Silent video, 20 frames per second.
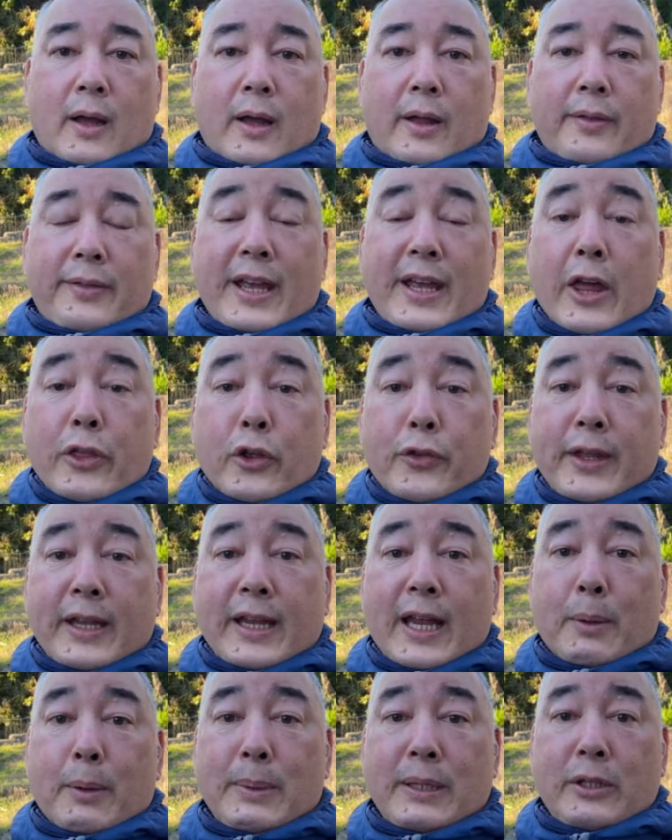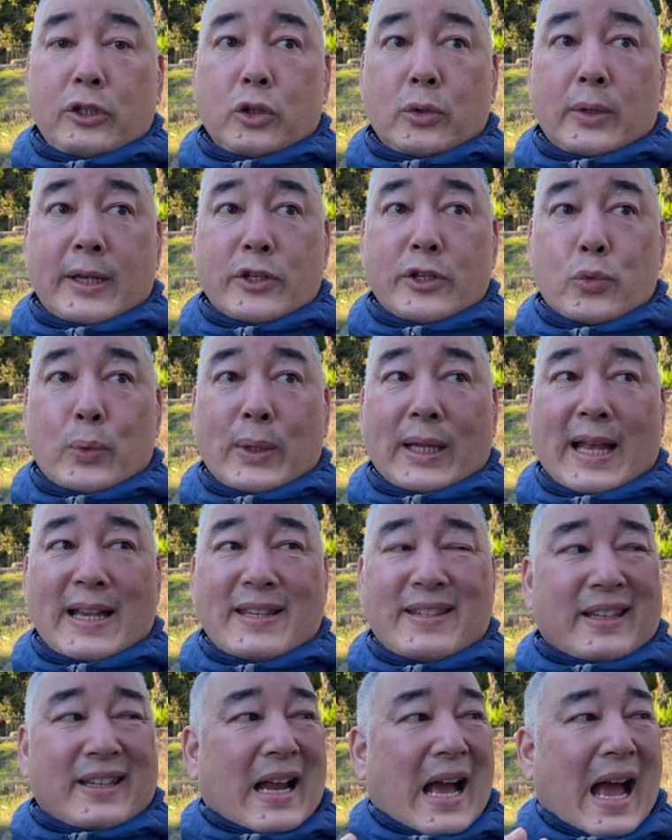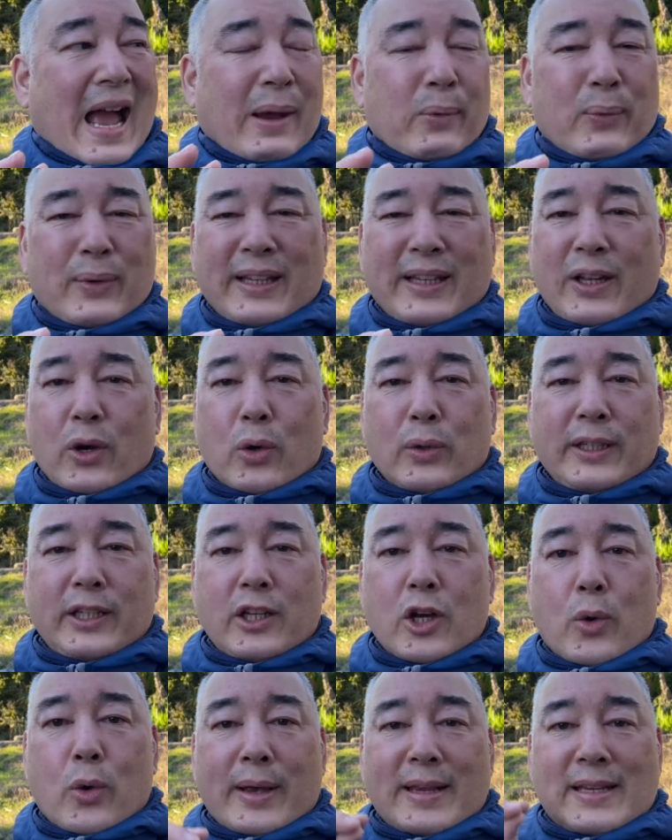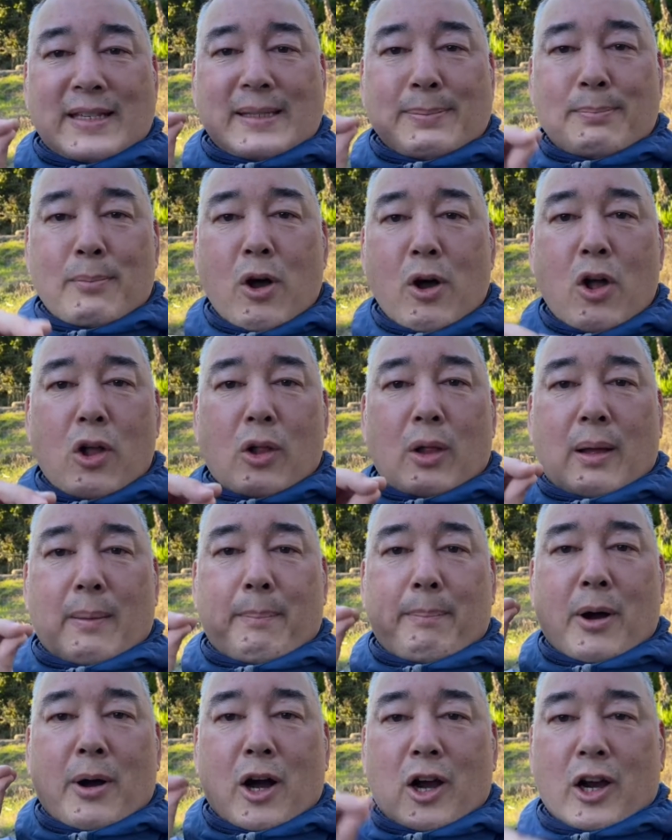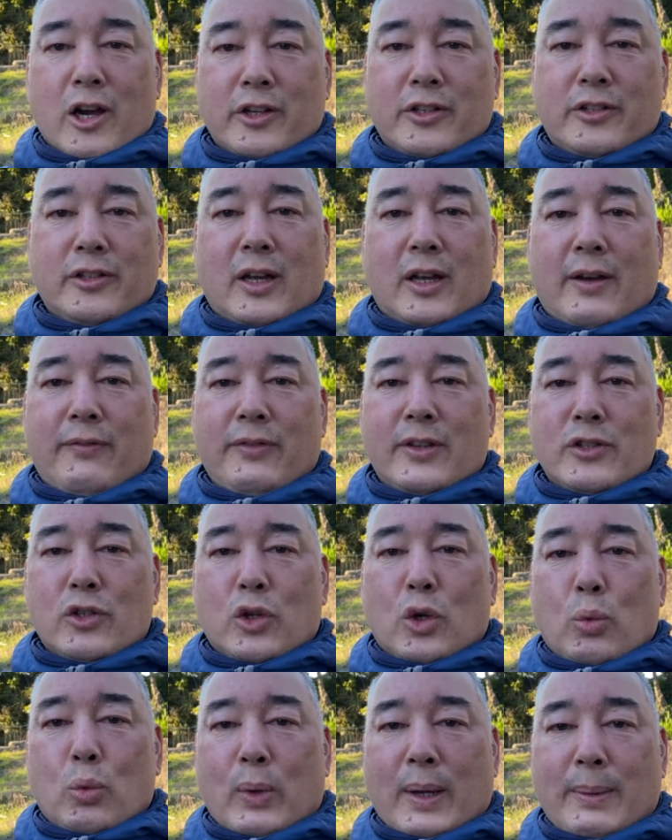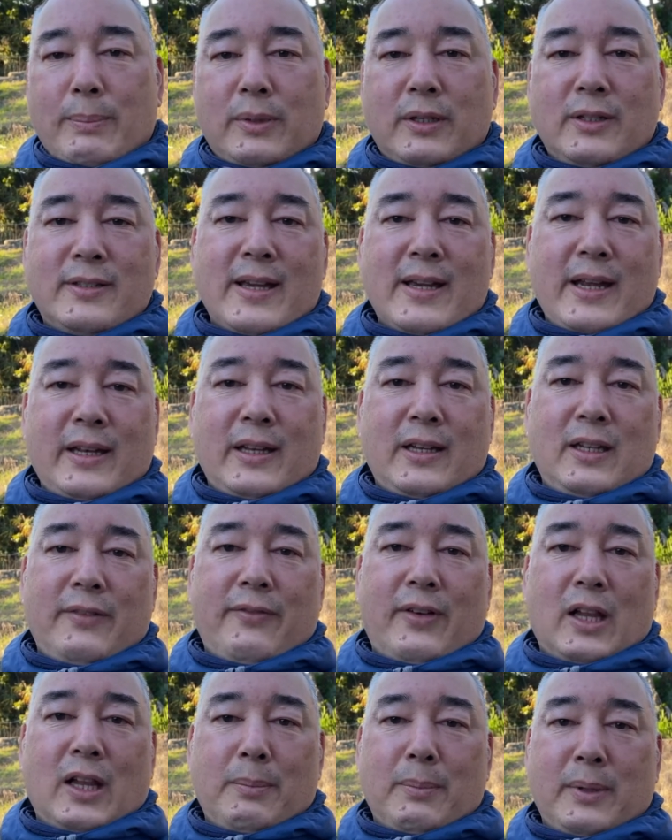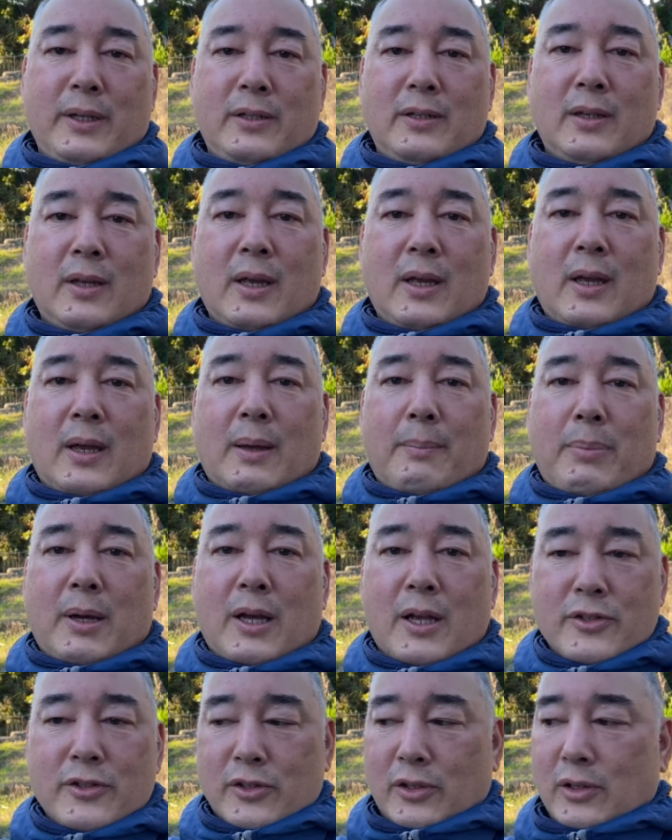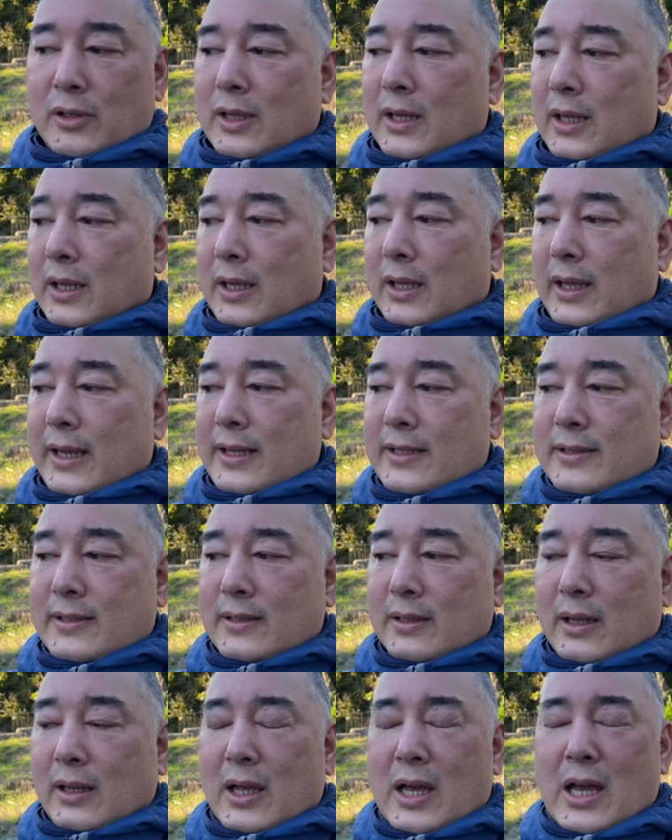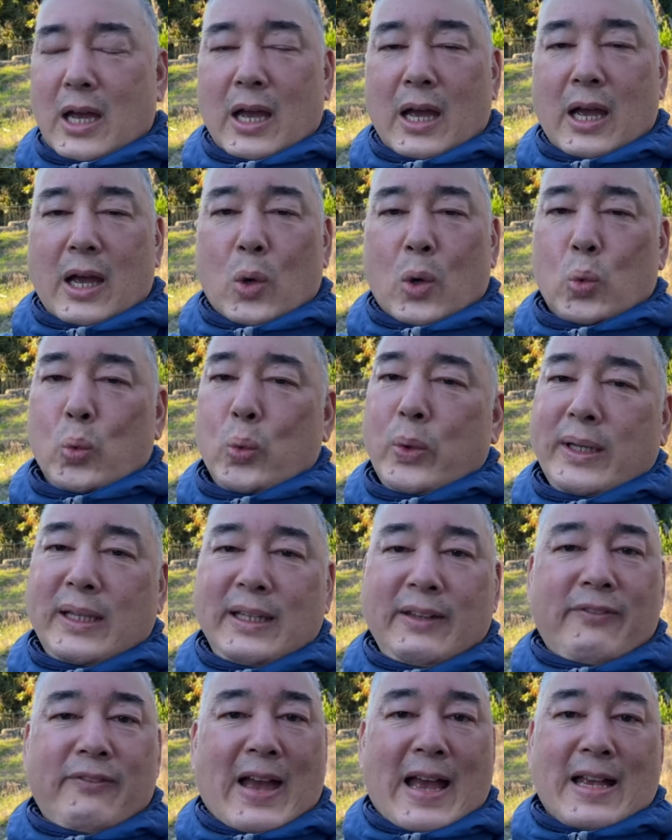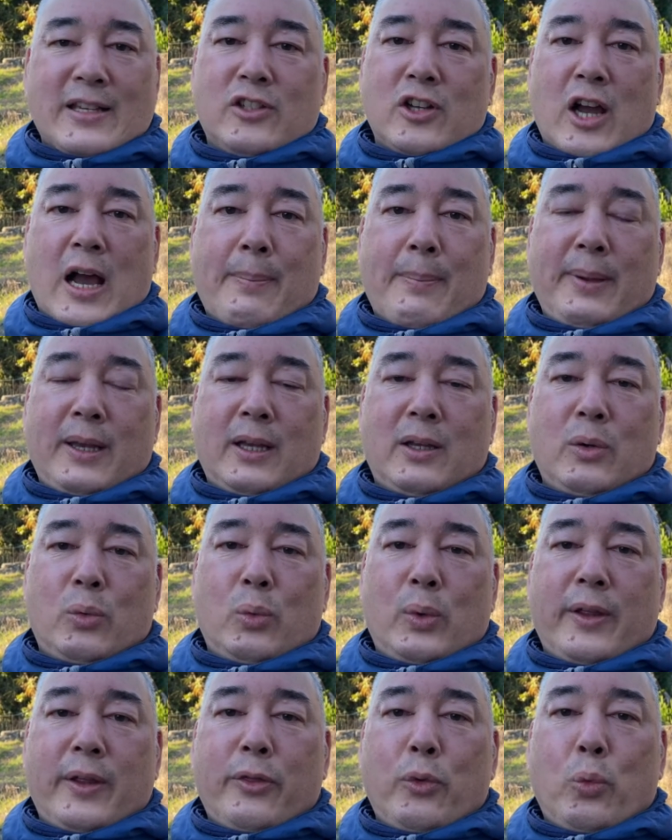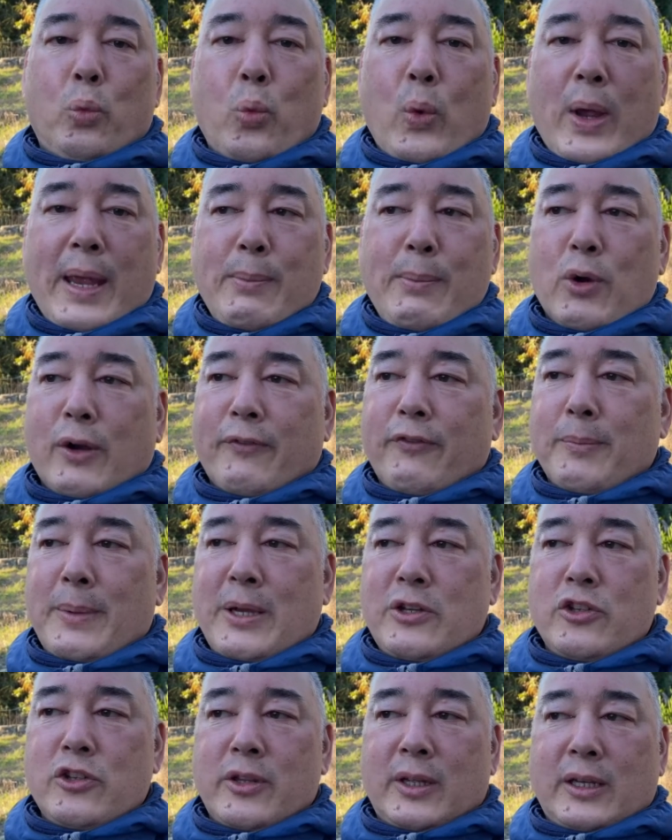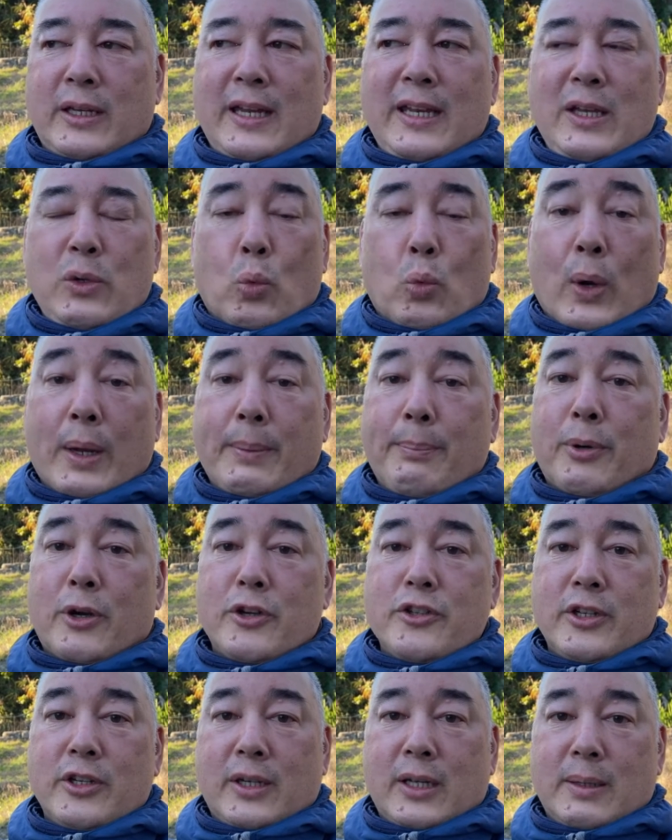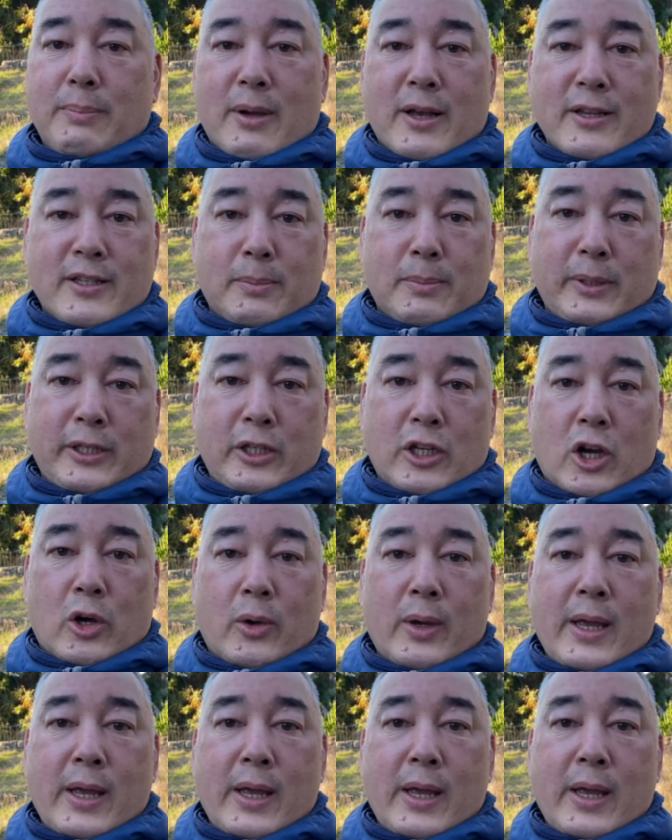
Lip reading: The other thing it helped me do is realize that I really only know a small part of this whole web design and development puzzle. It's a really vast topic with way more information than any one person could possibly know.